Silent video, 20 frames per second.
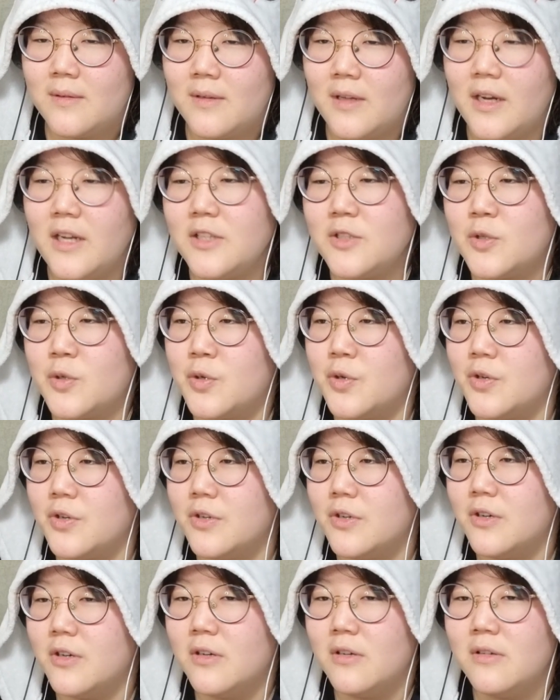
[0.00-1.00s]
It is
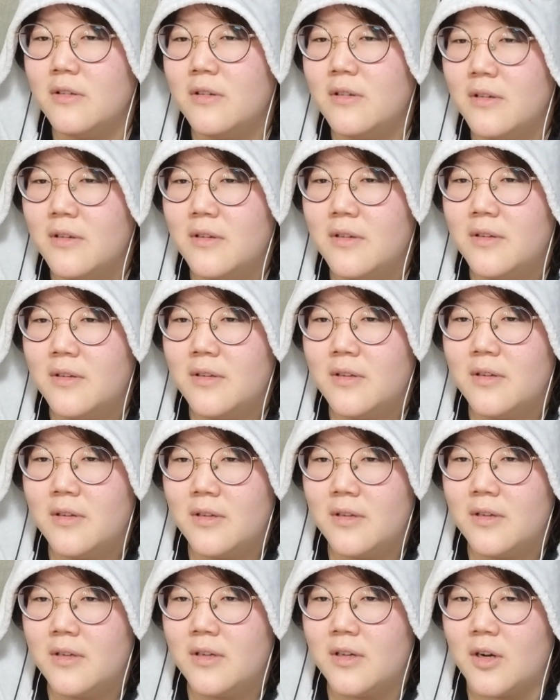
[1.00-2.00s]
cool.
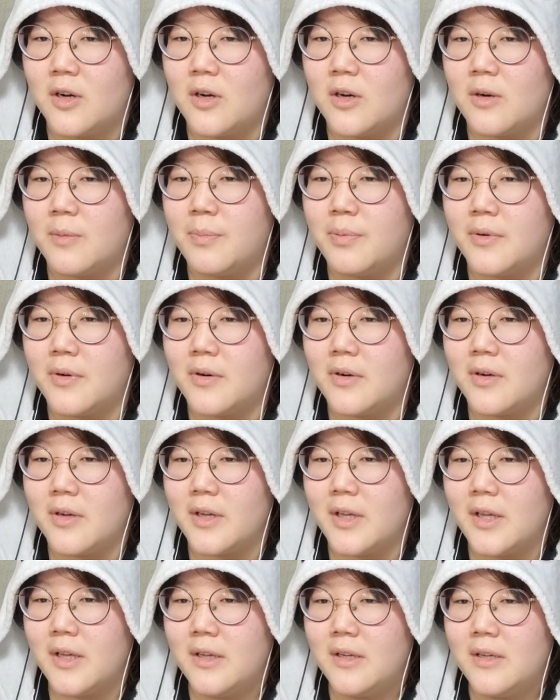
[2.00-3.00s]
Oh
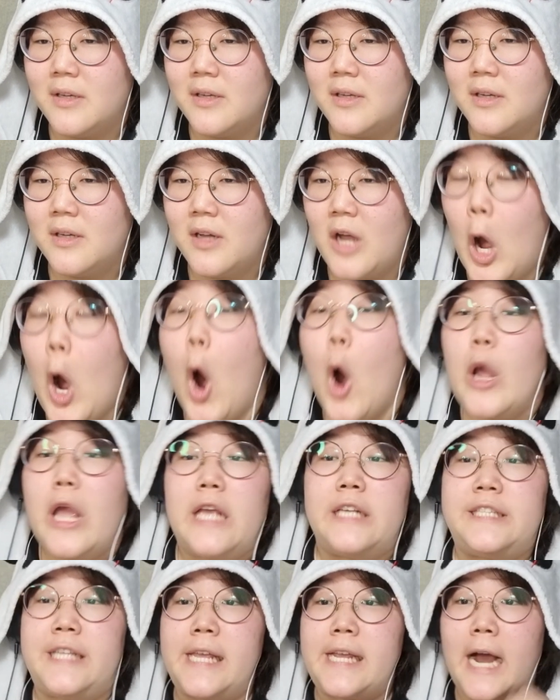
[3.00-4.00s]
boy,
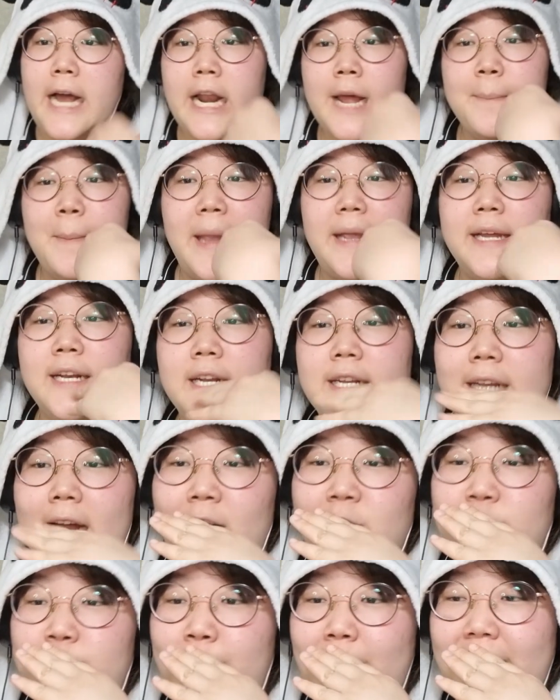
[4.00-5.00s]
is he gonna make an
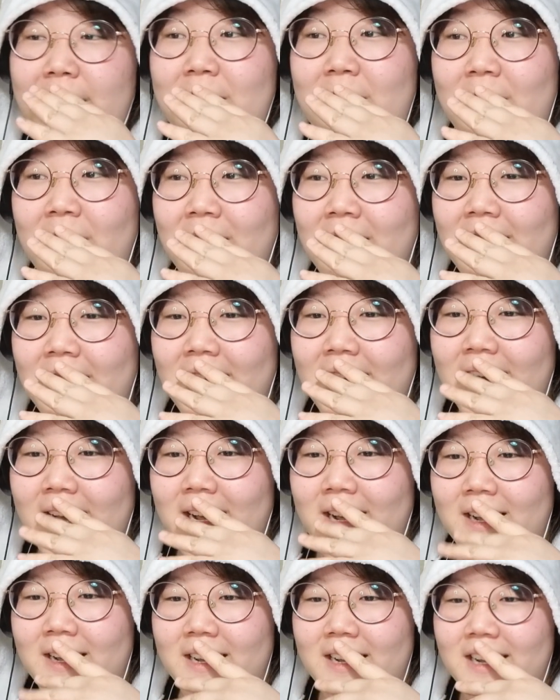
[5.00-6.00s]
announcement?
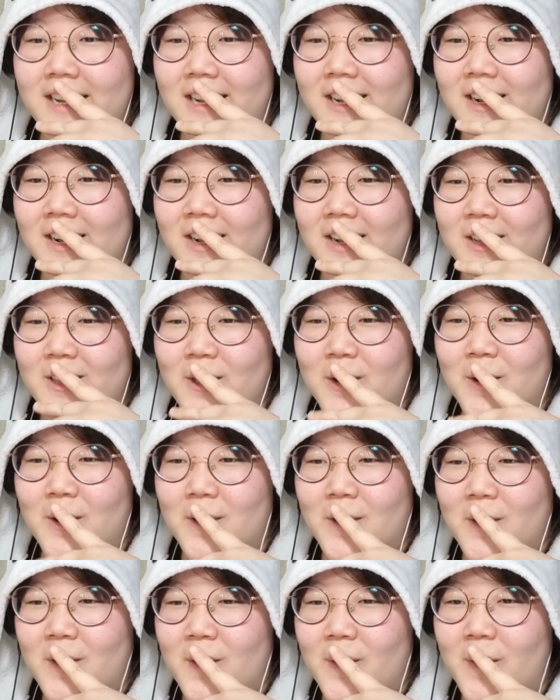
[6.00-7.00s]

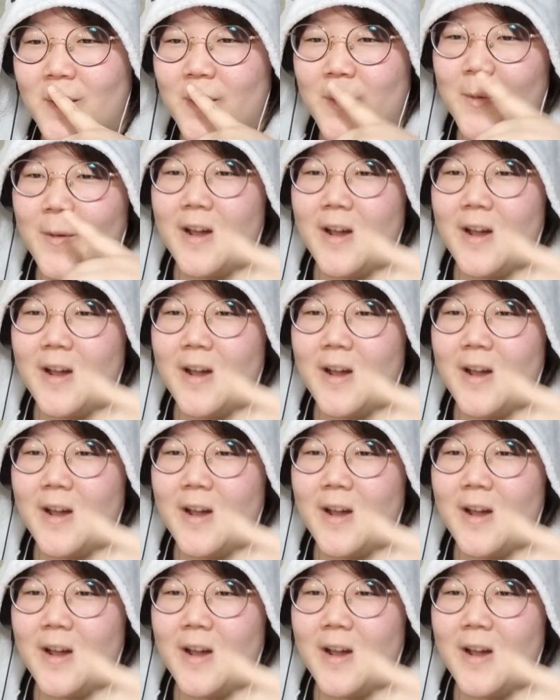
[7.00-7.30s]
Yo,